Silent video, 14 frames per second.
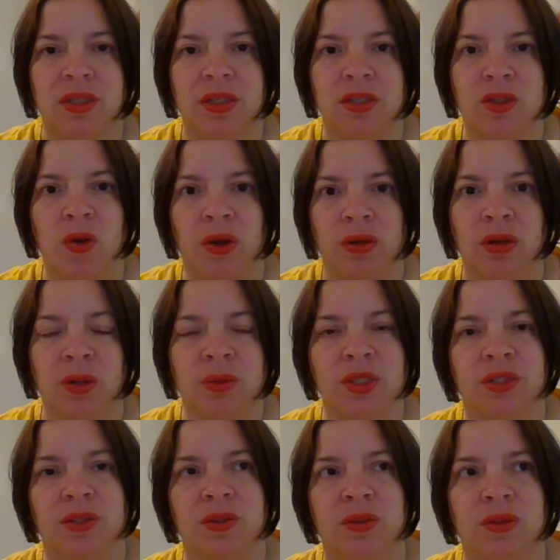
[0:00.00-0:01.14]
it's going
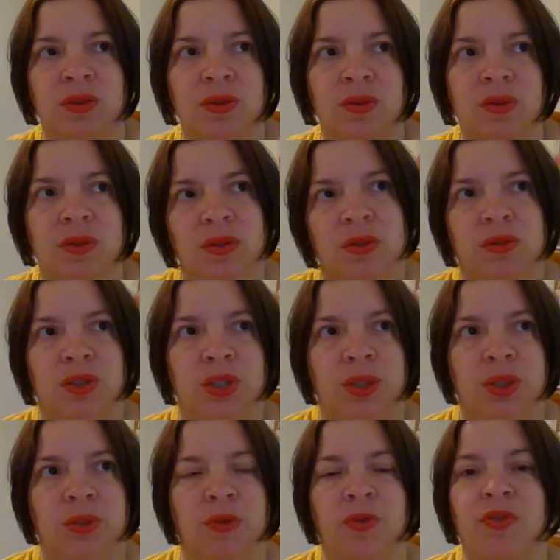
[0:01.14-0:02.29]
close
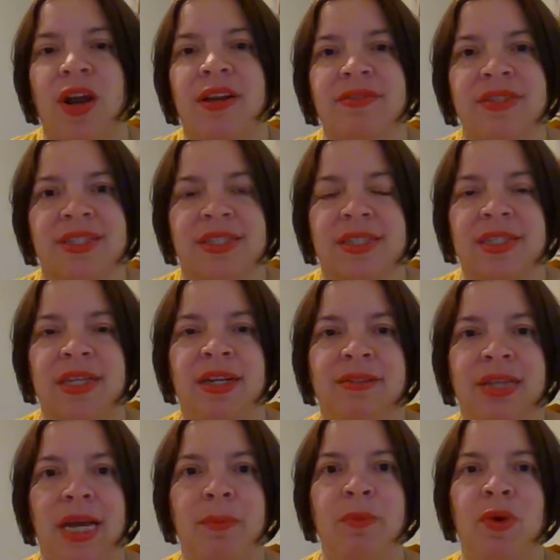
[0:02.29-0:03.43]
to Frances. And at
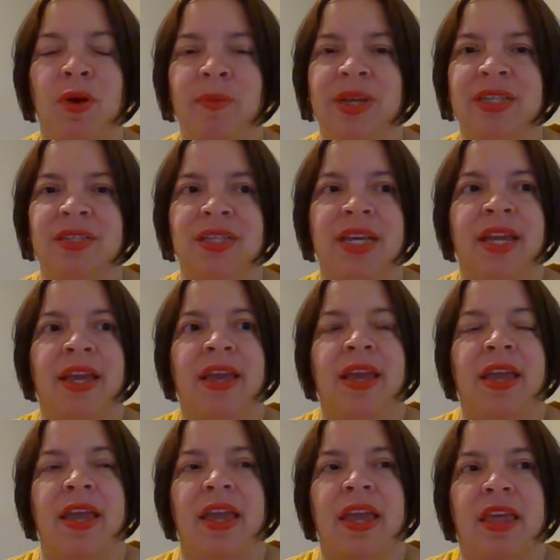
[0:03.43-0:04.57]
that moment,
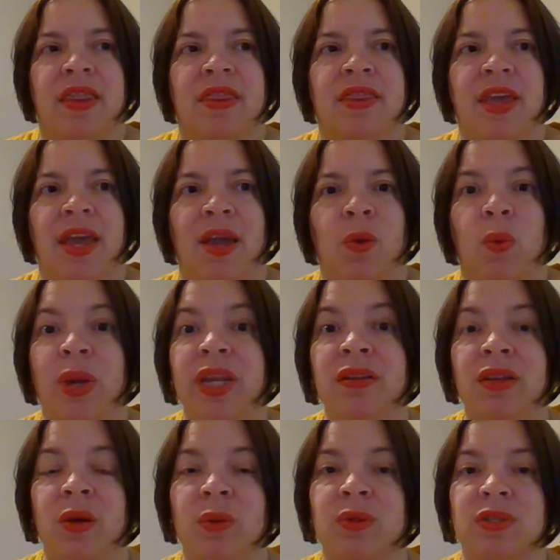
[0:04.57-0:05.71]
the
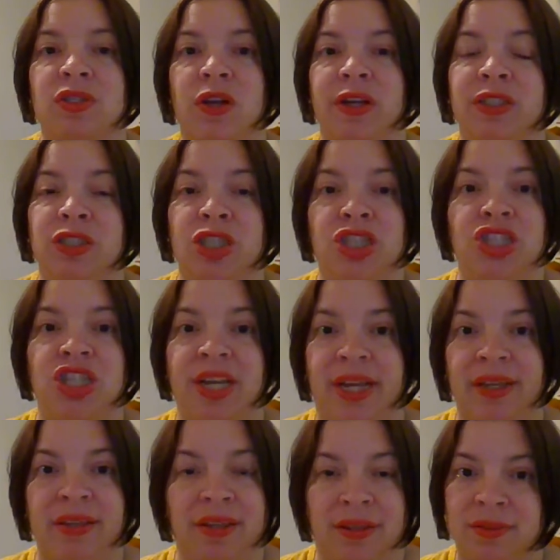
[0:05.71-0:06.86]
window started
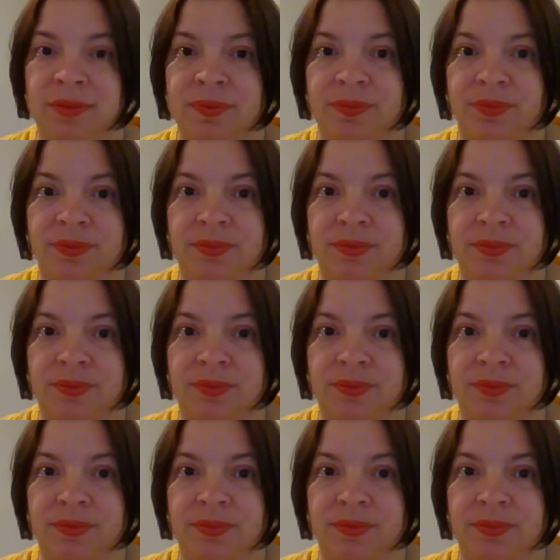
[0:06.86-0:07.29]
shaking.